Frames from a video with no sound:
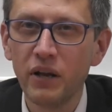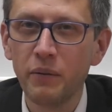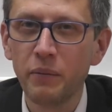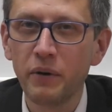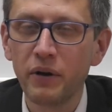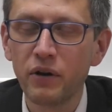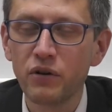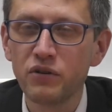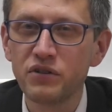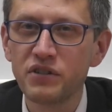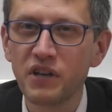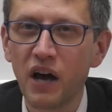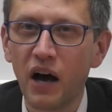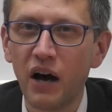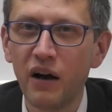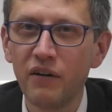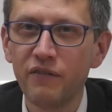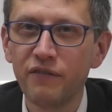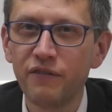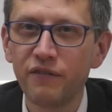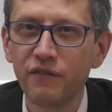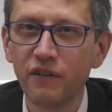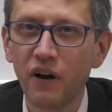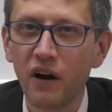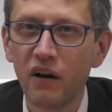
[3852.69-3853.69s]
because
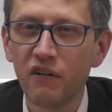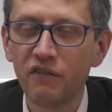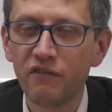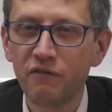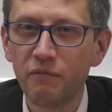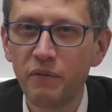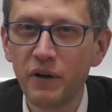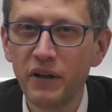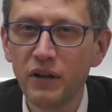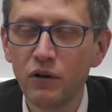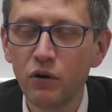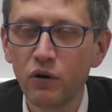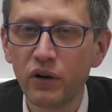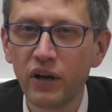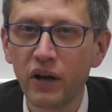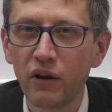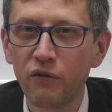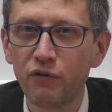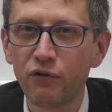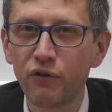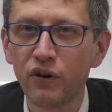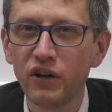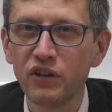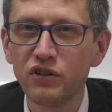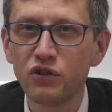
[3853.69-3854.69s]
I've been looking
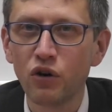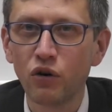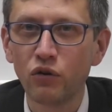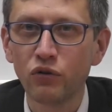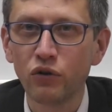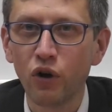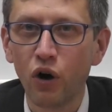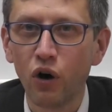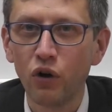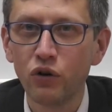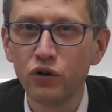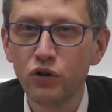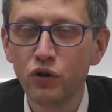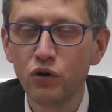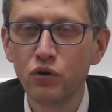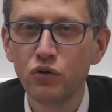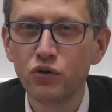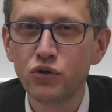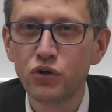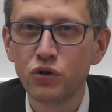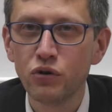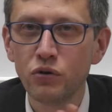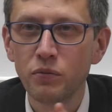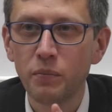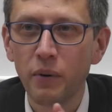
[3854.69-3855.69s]
for it on
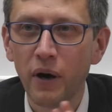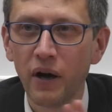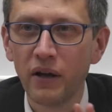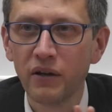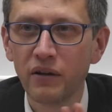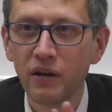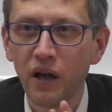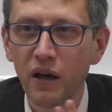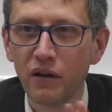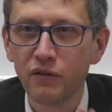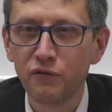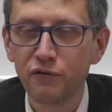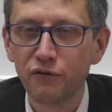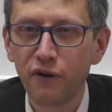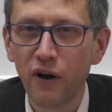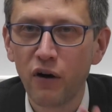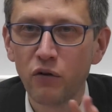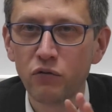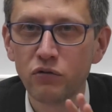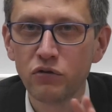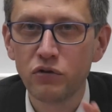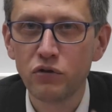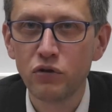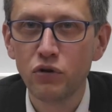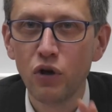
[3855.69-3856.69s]
YouTube and
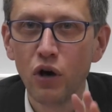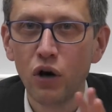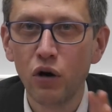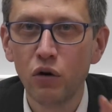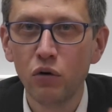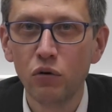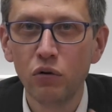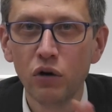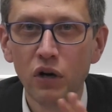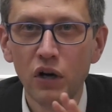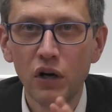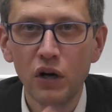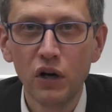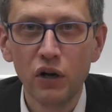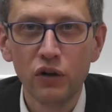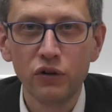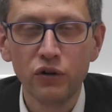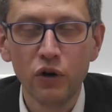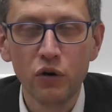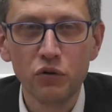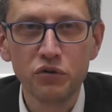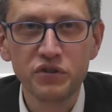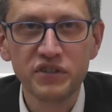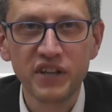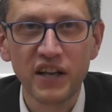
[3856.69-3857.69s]
found no
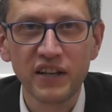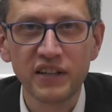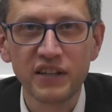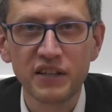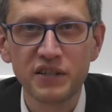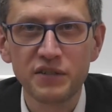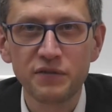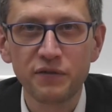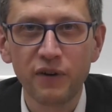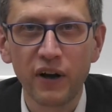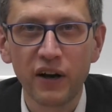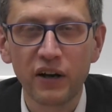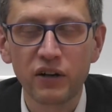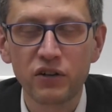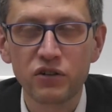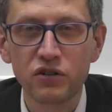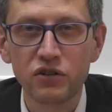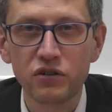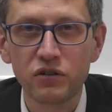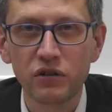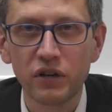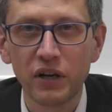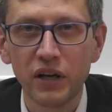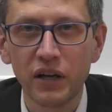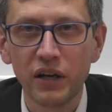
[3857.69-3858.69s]

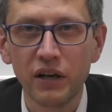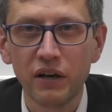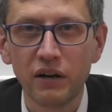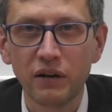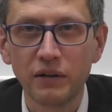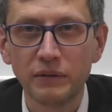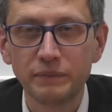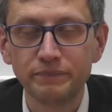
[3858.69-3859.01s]
satisfactory